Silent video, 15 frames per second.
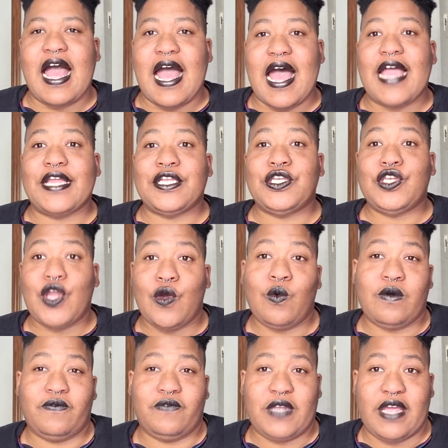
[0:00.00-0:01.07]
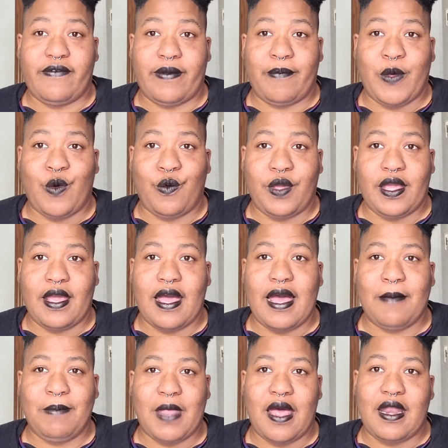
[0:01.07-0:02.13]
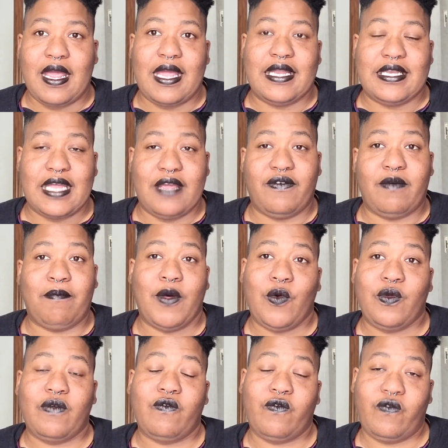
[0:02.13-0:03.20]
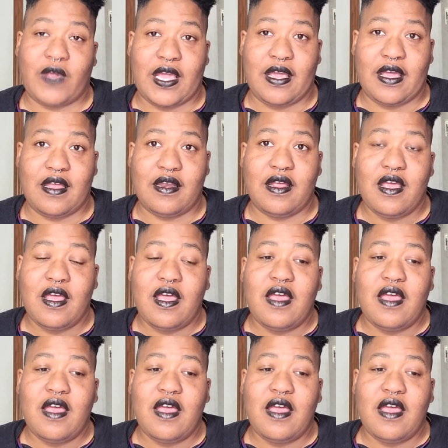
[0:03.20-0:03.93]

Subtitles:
I know of David Bowie. I'm not a David Bowie fan.